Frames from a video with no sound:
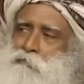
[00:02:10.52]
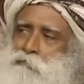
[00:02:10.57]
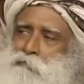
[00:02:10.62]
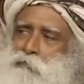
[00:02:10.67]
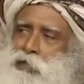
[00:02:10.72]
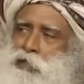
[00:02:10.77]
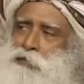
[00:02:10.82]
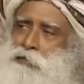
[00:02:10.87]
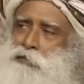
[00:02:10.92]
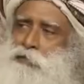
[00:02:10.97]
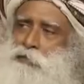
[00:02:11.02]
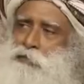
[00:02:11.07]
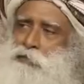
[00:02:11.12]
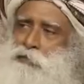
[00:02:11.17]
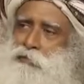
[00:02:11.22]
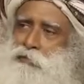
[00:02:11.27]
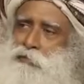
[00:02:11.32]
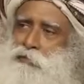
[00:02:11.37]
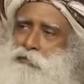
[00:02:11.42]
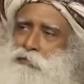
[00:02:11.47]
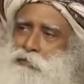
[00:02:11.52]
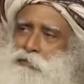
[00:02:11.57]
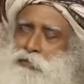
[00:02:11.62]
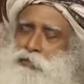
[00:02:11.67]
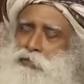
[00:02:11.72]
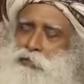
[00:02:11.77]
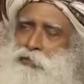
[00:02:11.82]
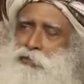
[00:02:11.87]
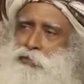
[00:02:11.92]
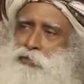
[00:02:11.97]
But the
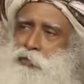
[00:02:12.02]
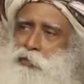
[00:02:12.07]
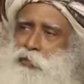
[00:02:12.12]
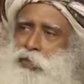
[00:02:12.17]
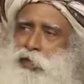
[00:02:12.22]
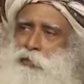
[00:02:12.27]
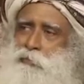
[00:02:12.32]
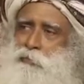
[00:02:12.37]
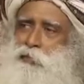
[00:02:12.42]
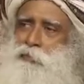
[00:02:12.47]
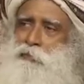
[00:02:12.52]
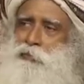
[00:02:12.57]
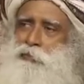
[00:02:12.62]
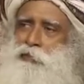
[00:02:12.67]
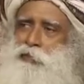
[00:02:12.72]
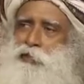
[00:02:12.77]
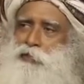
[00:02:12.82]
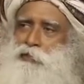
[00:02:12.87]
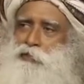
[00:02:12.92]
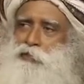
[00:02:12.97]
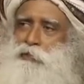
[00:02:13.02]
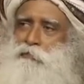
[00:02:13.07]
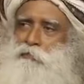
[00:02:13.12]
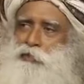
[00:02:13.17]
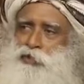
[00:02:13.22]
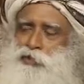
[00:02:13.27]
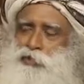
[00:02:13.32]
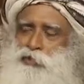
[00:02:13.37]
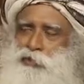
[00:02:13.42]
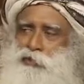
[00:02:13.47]
reason why people take to
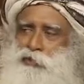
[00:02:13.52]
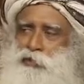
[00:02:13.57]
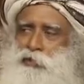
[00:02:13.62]
ambition